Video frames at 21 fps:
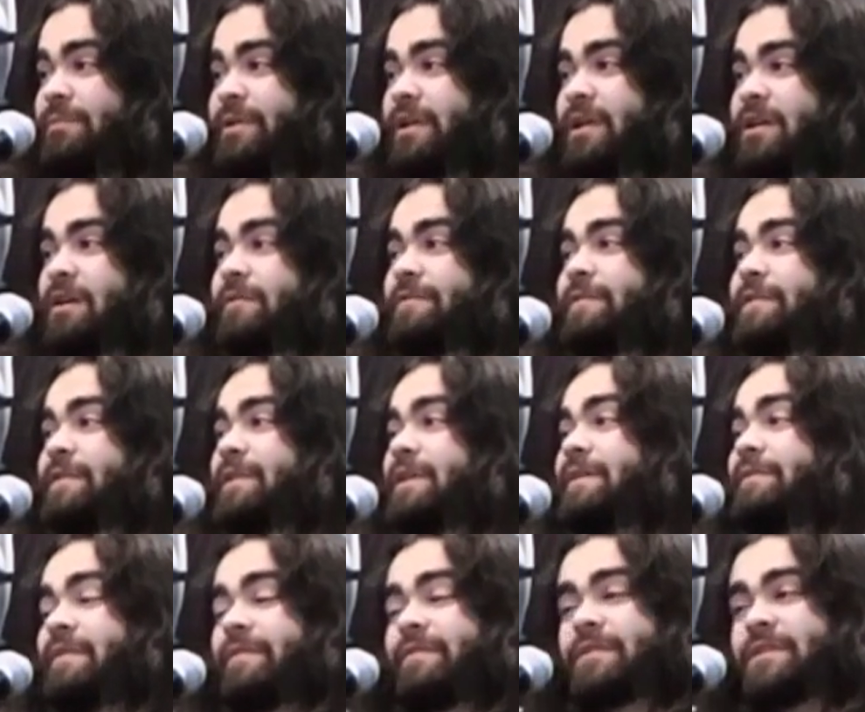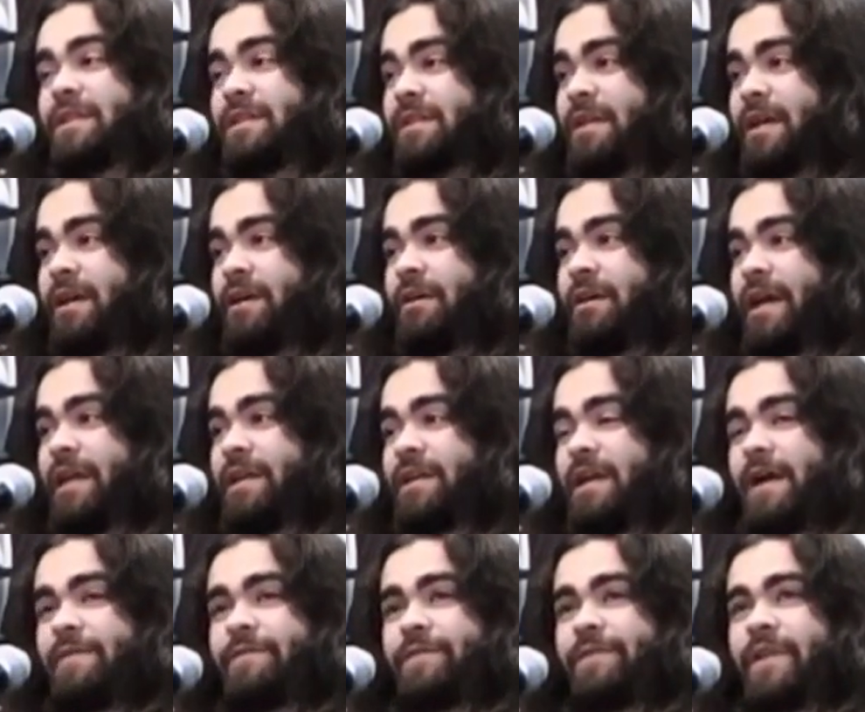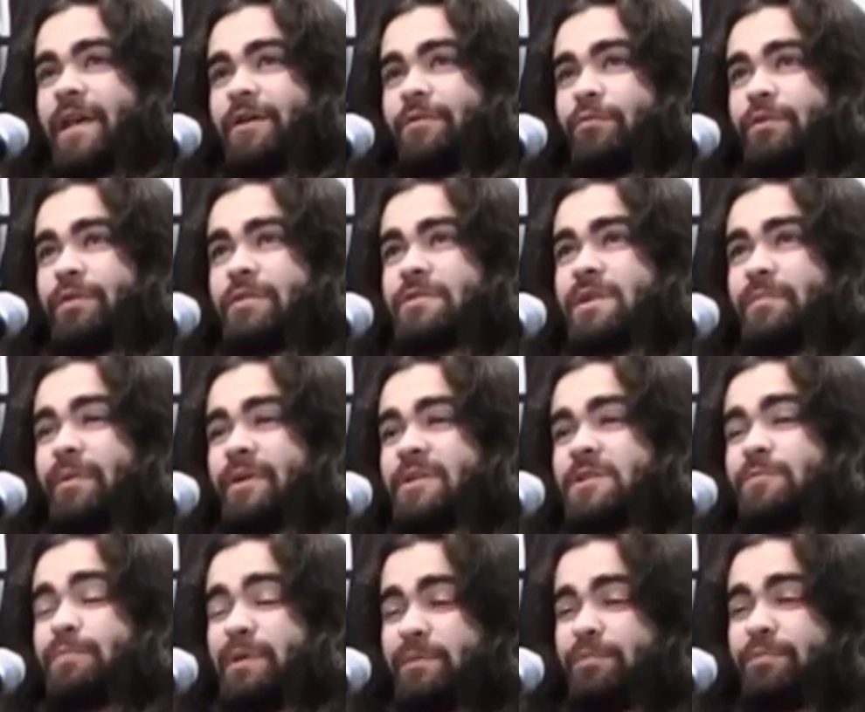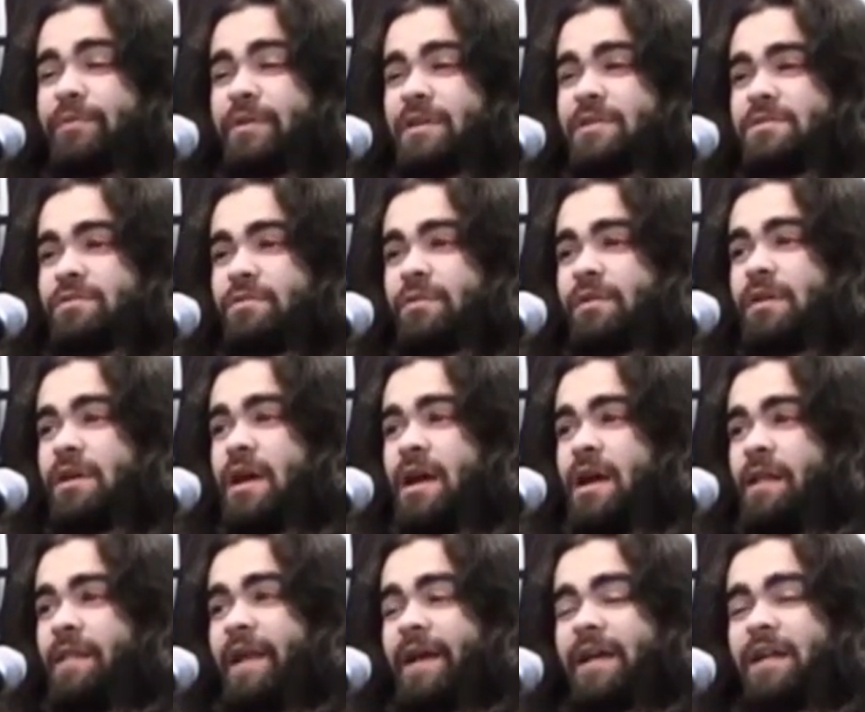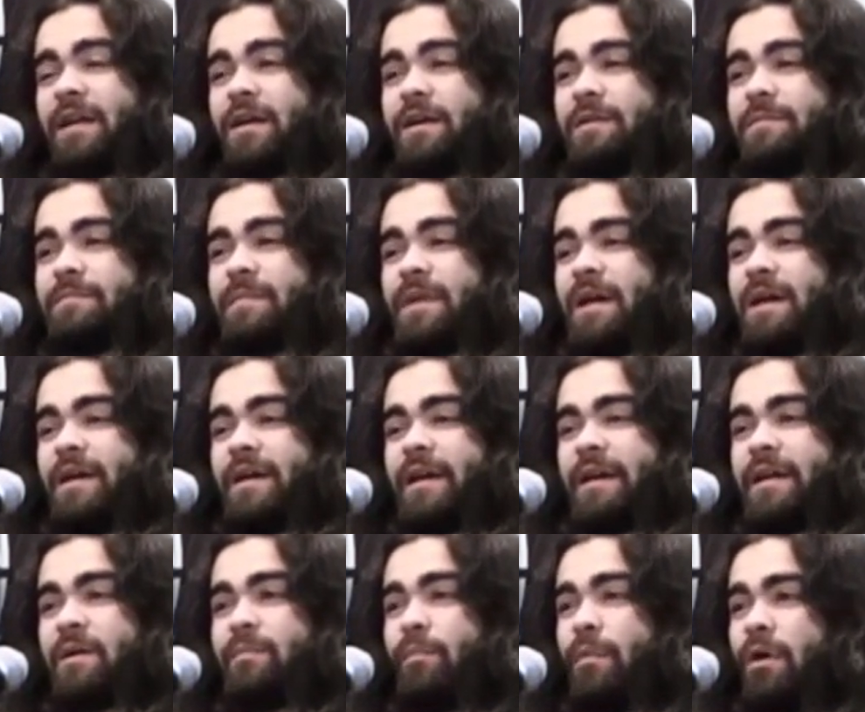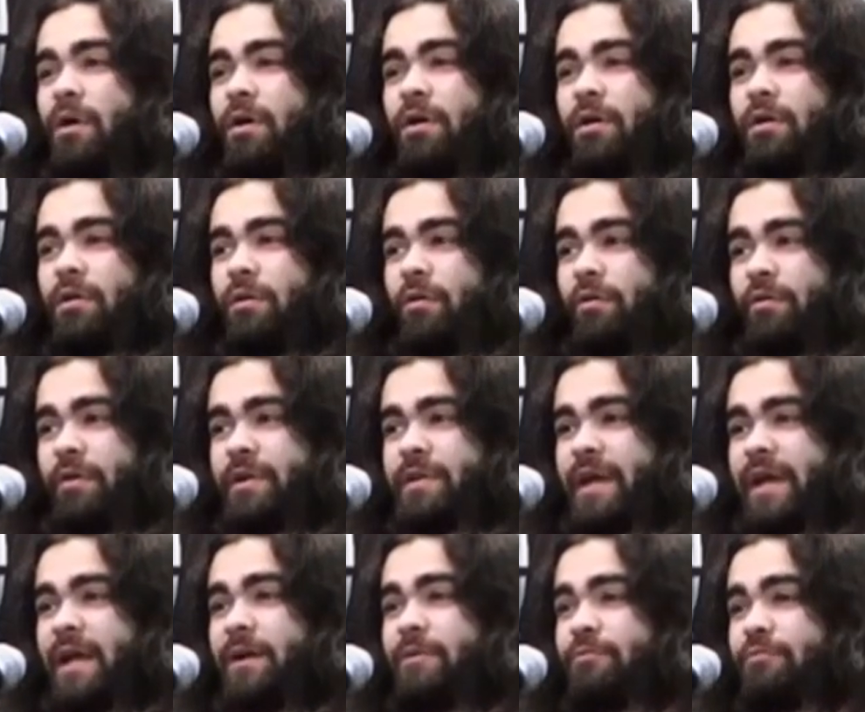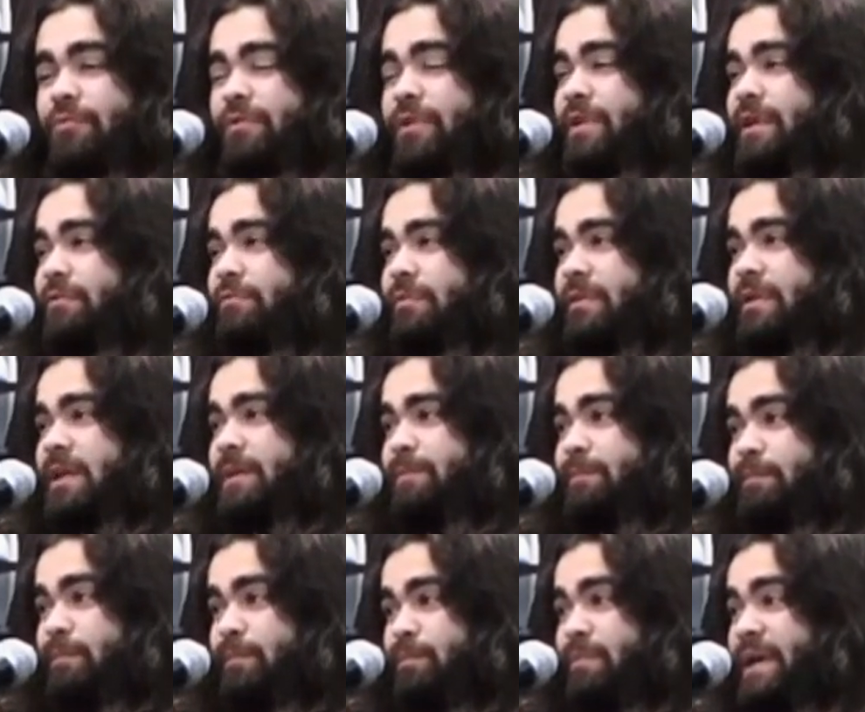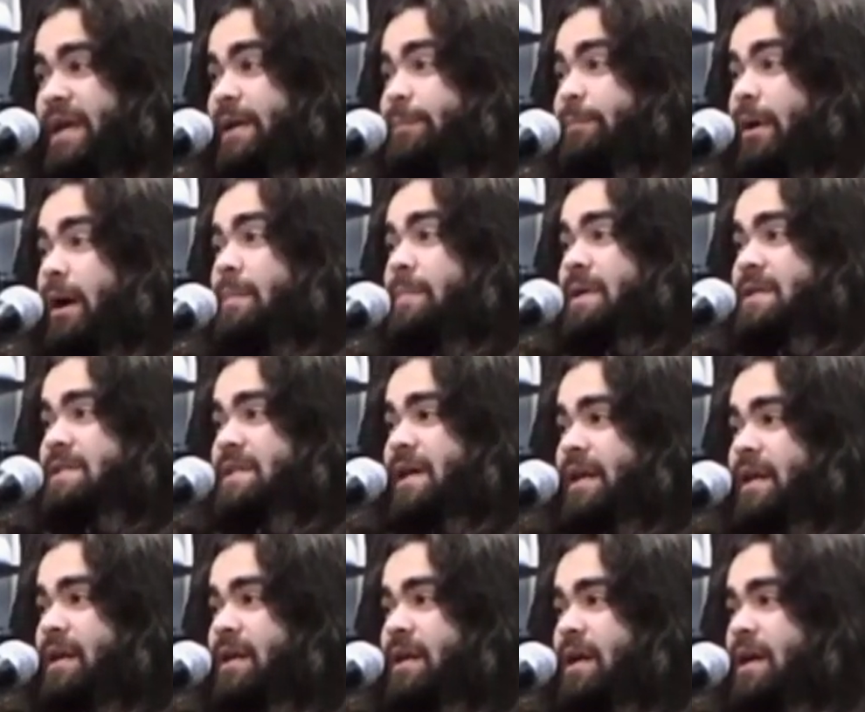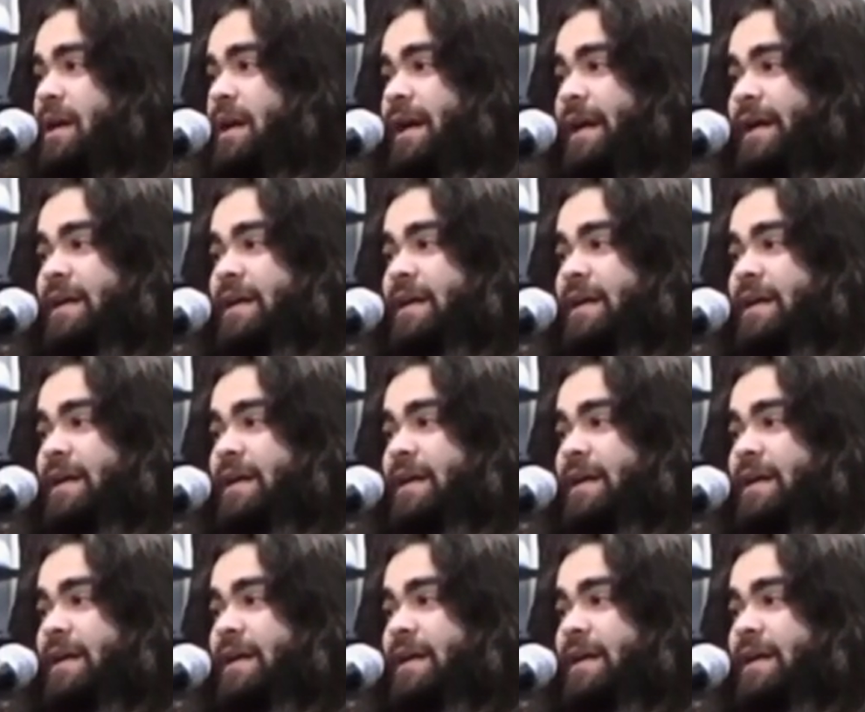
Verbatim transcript: You get a good feeling of everything there, and yeah, I feel like when there's a bunch of people in a store, like in a in a mall or in like a really really big public setting, mm-hmm.